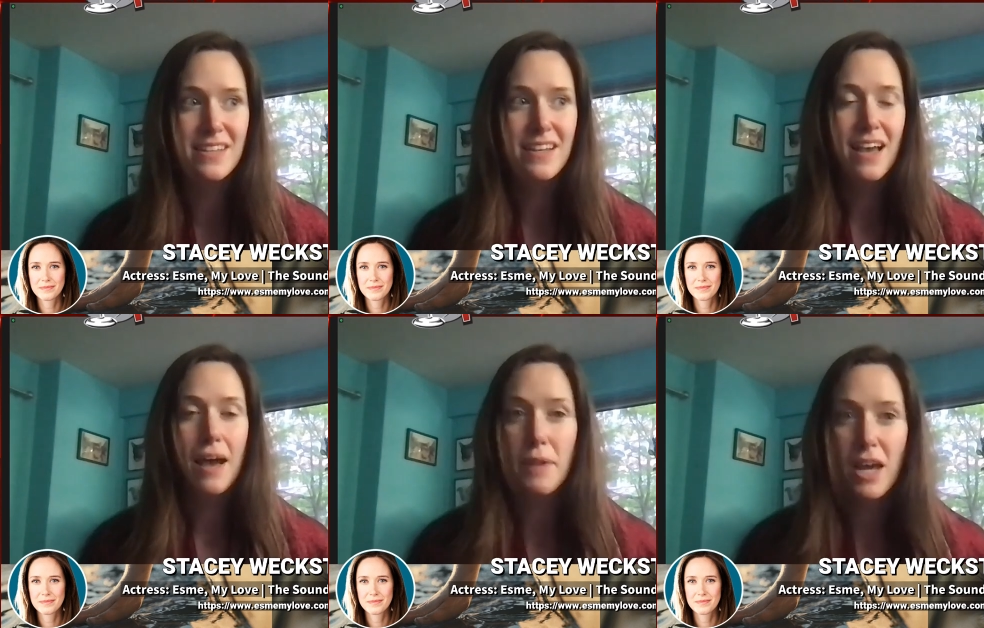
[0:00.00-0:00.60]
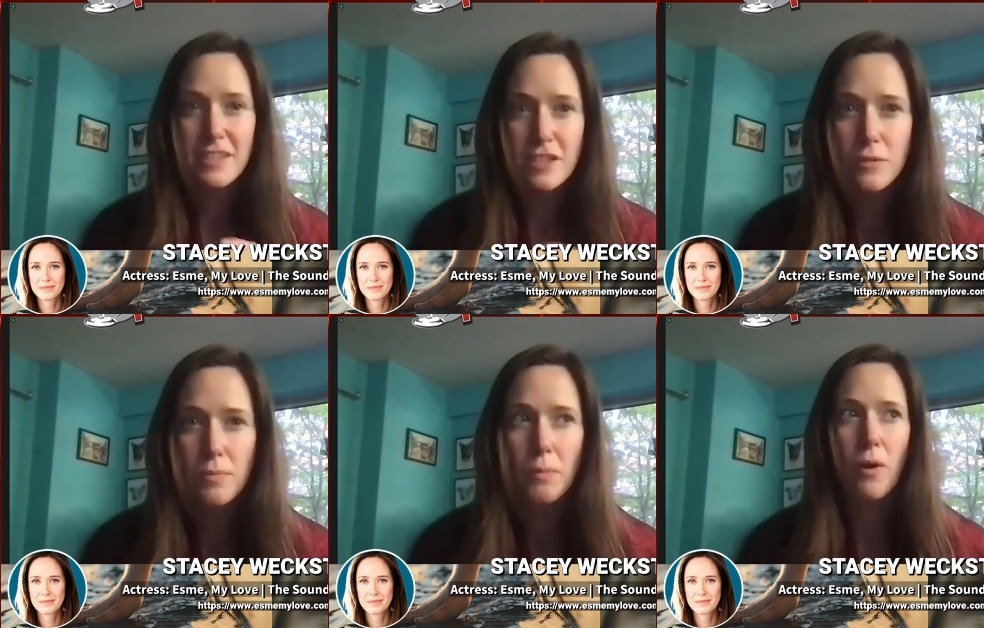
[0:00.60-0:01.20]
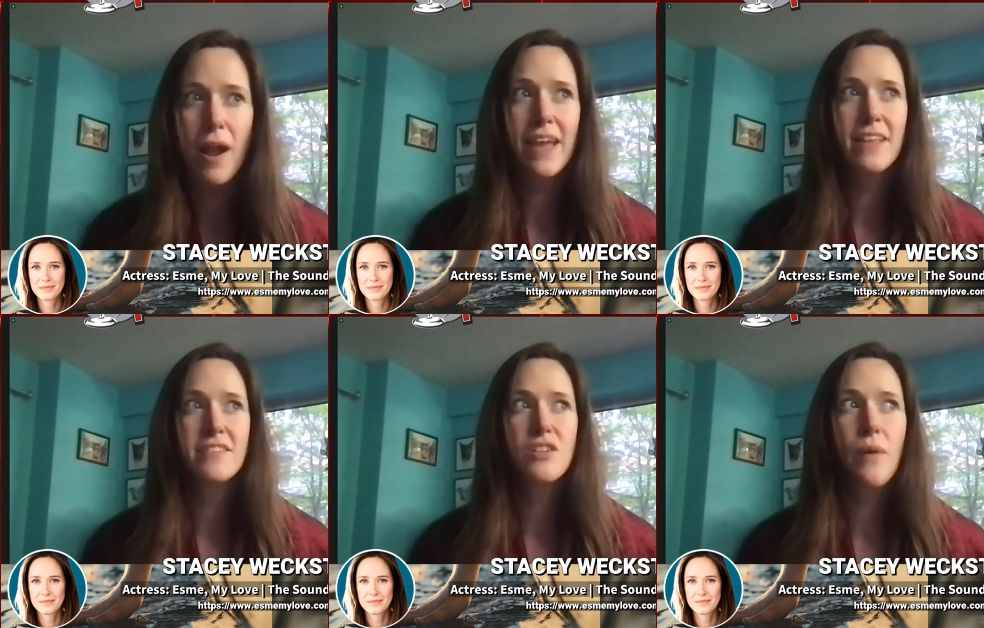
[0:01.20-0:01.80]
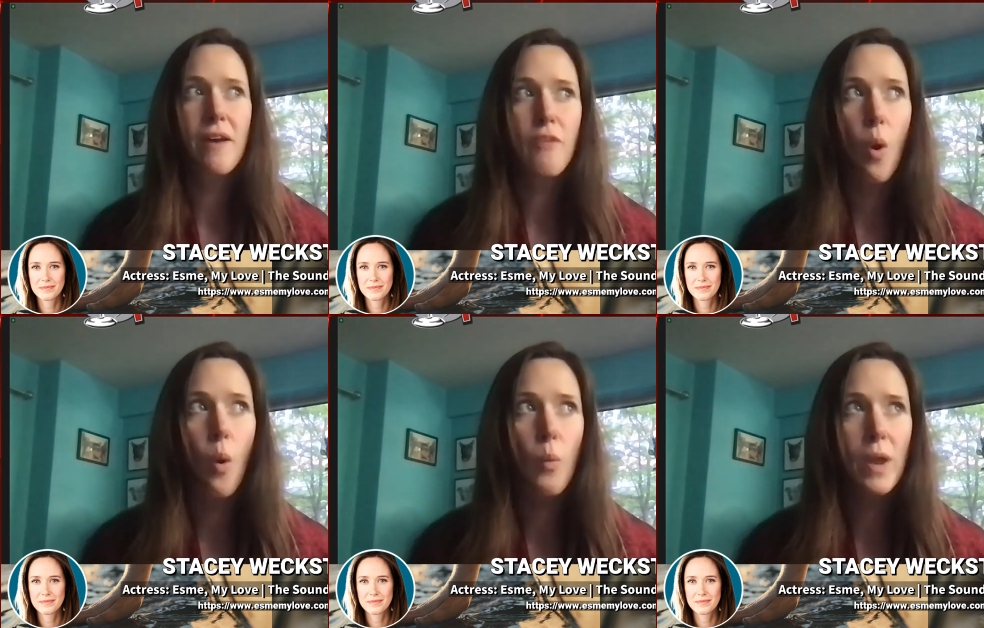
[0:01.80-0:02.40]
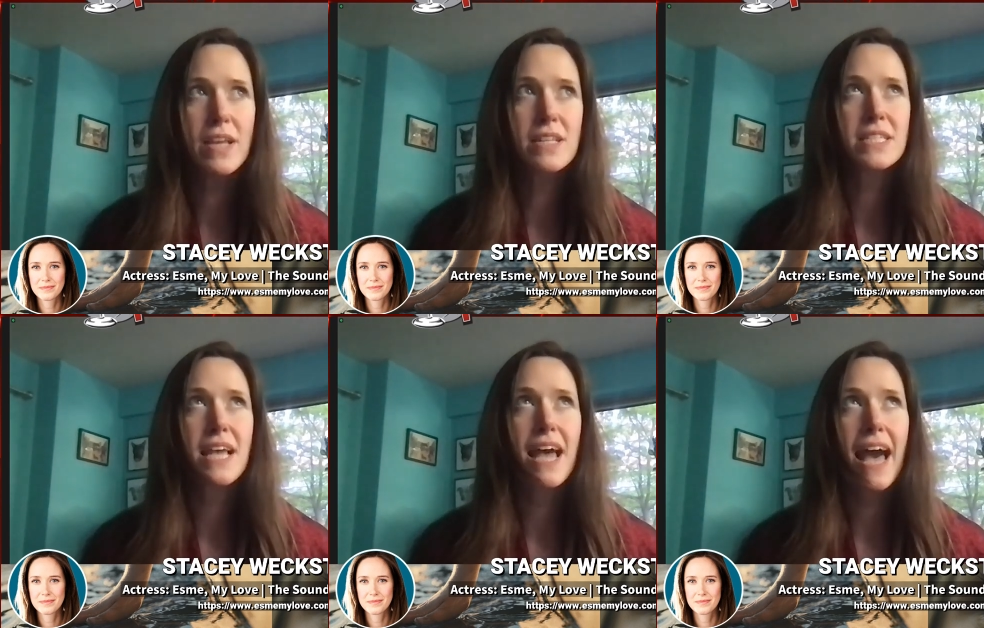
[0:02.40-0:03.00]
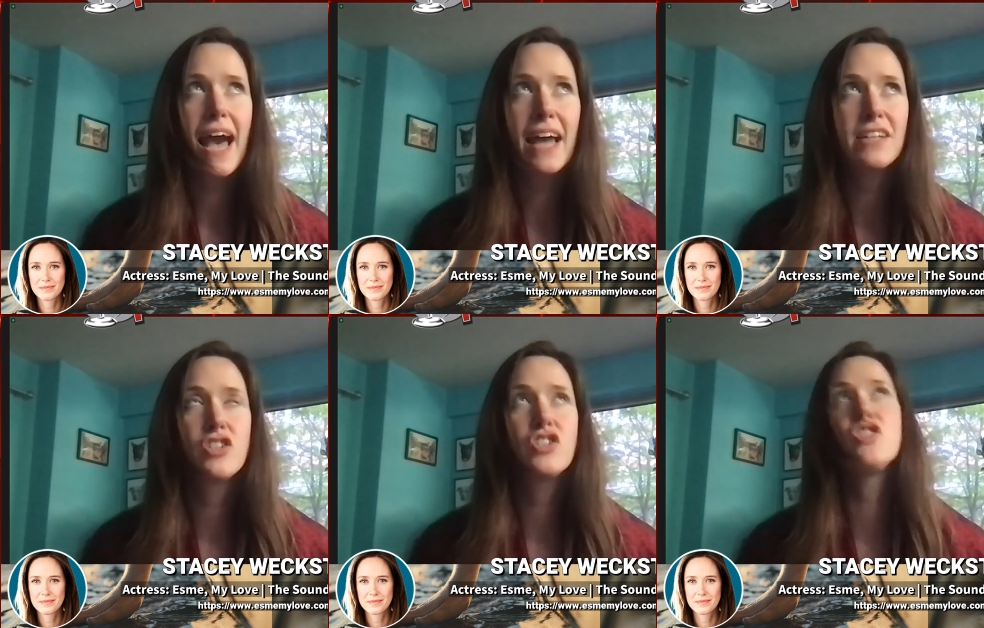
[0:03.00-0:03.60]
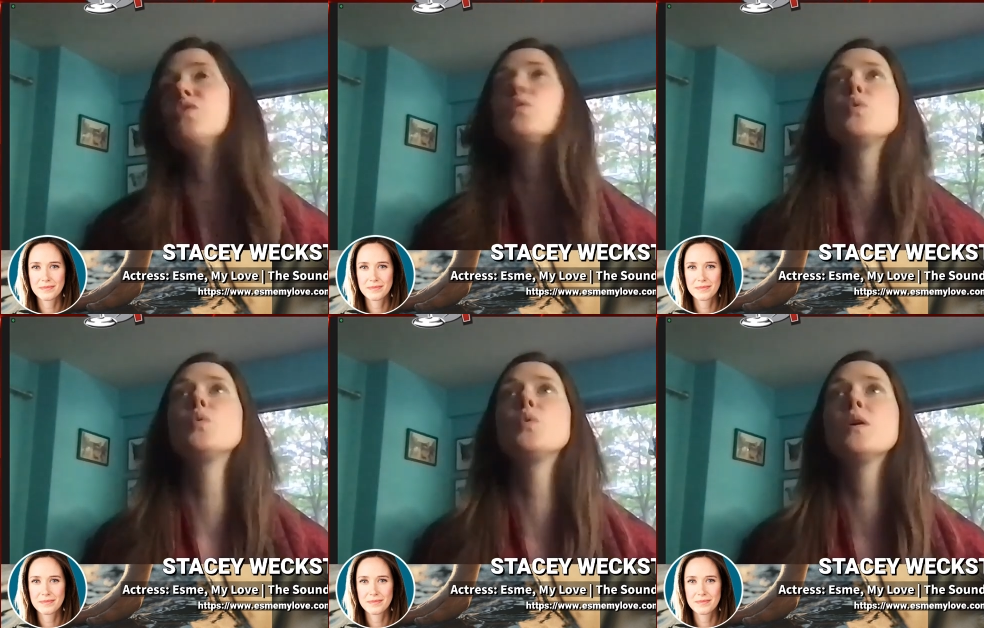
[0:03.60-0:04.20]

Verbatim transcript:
Speaker 1: I'm not super bright. So I've always had to